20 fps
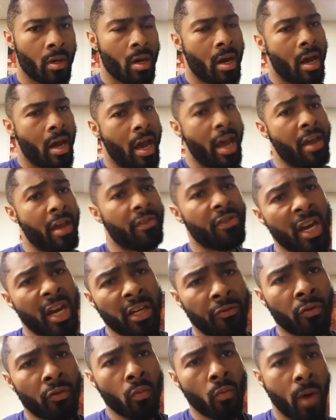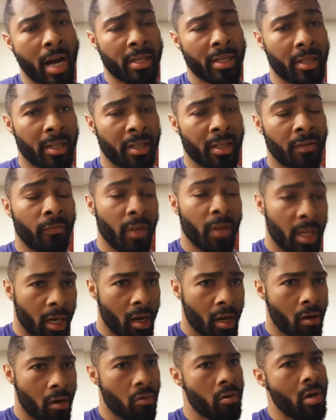Hey, thanks for watching this
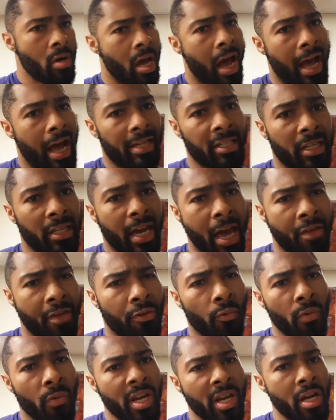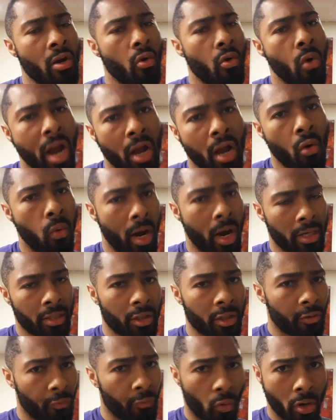video. I just got three quick questions
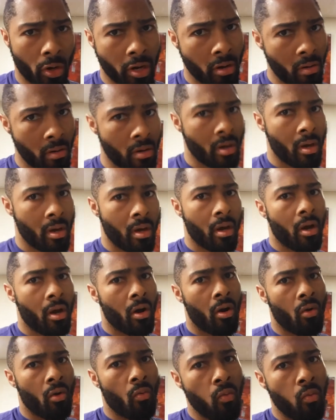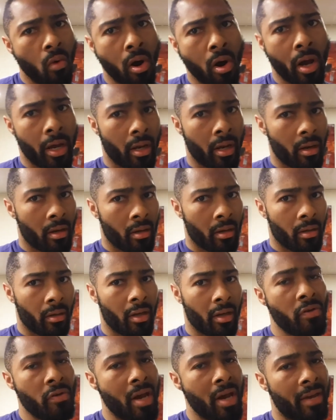for you. One, if
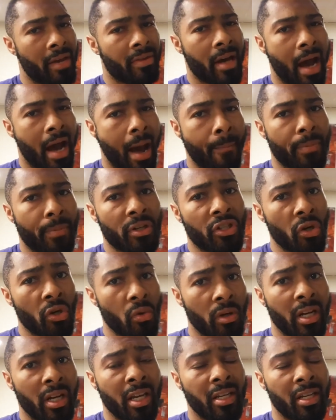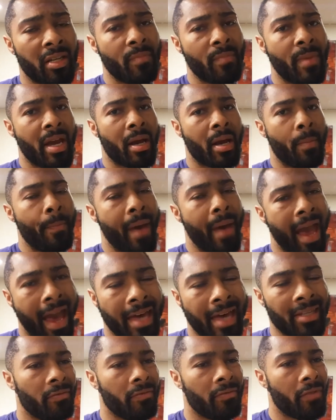you had the opportunity to make a
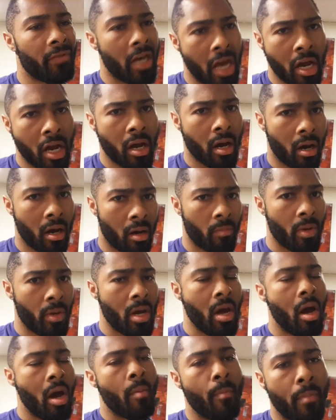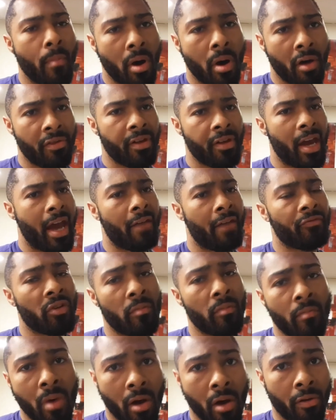passive income month after
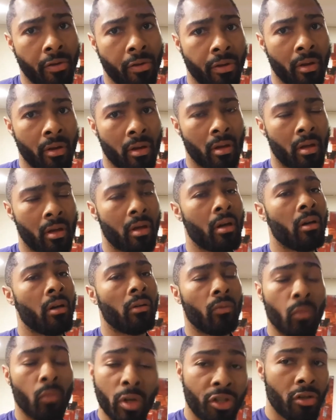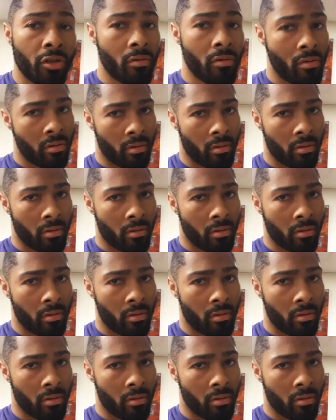month, would you?